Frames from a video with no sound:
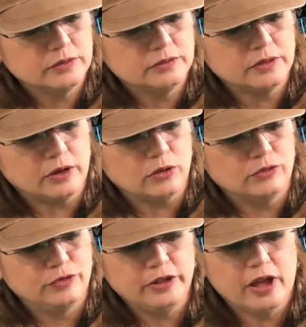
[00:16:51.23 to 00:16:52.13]
and
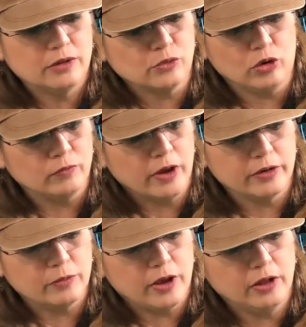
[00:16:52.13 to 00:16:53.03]
hopefully I roll
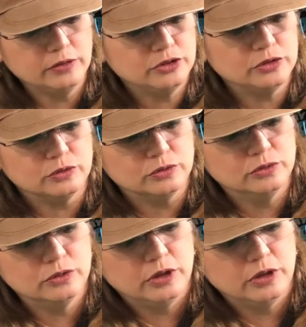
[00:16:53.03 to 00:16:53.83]
very well. 2